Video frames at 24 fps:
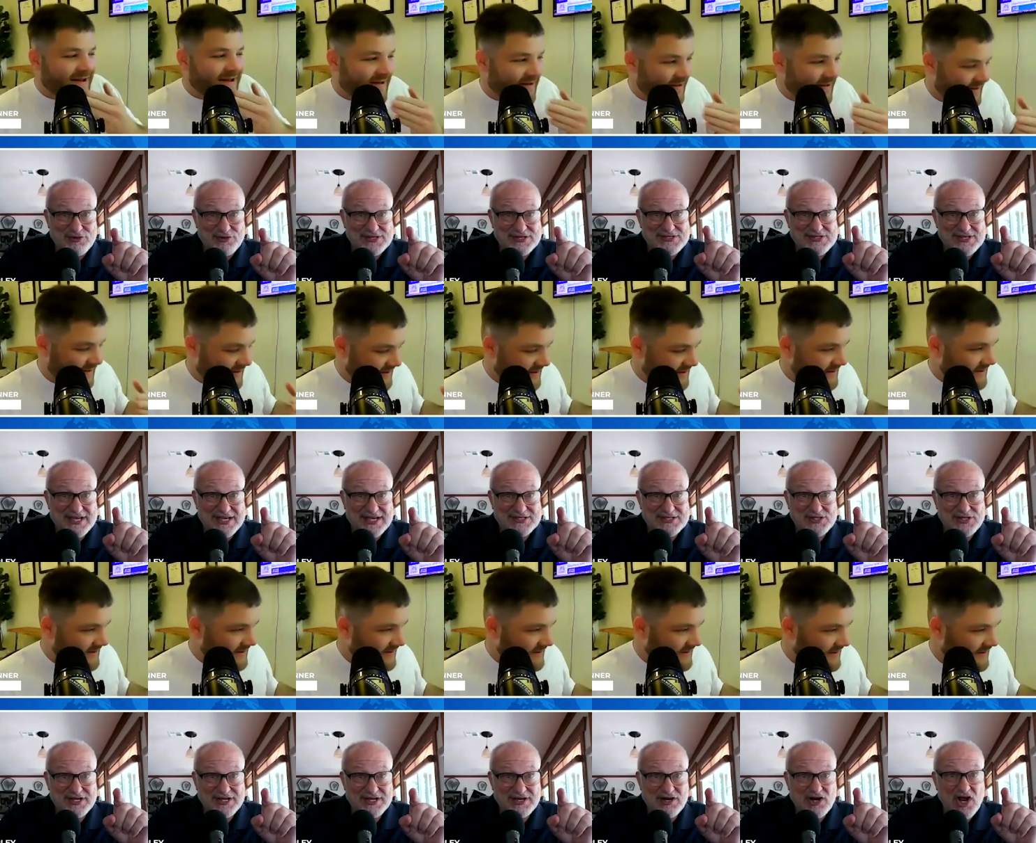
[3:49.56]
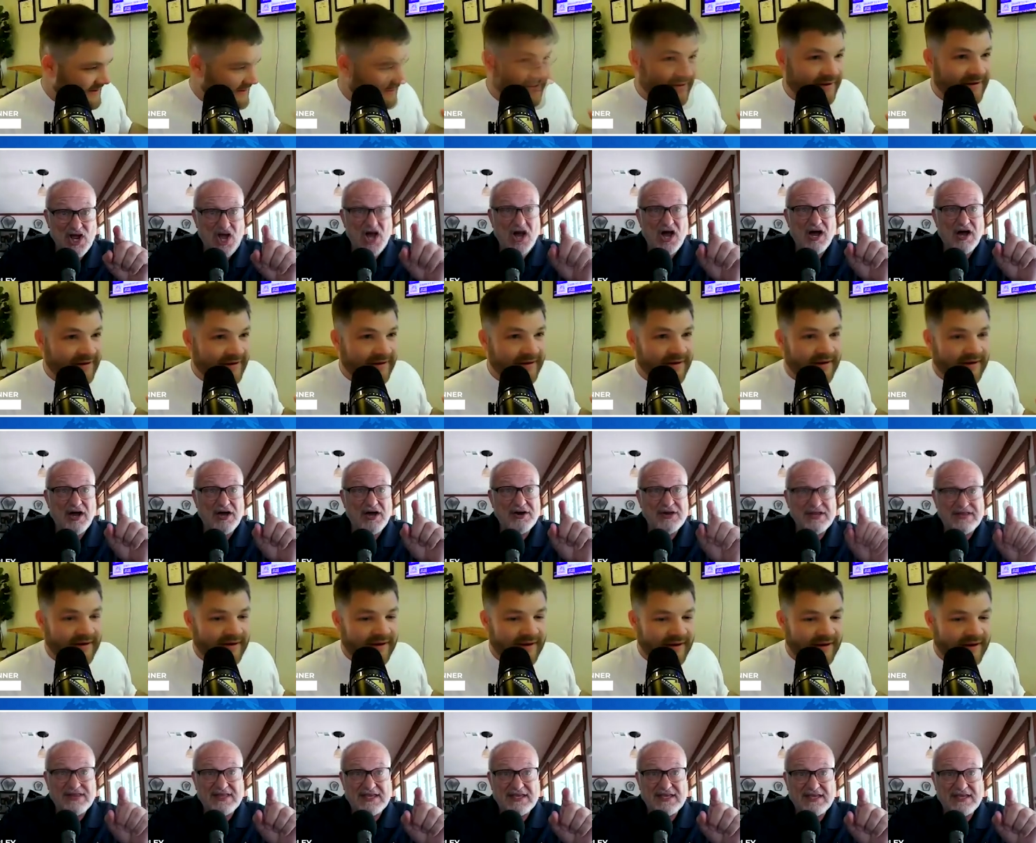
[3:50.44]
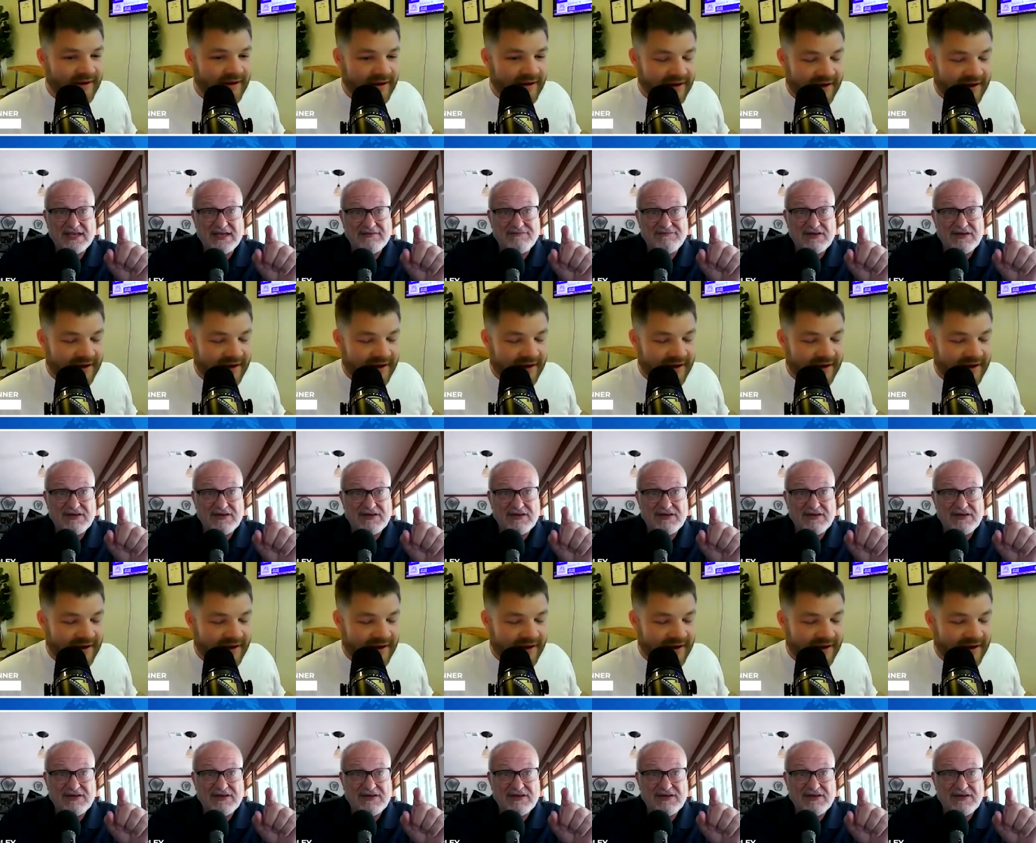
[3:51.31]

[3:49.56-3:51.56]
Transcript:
Speaker 1: this at you here. Hunt the uh,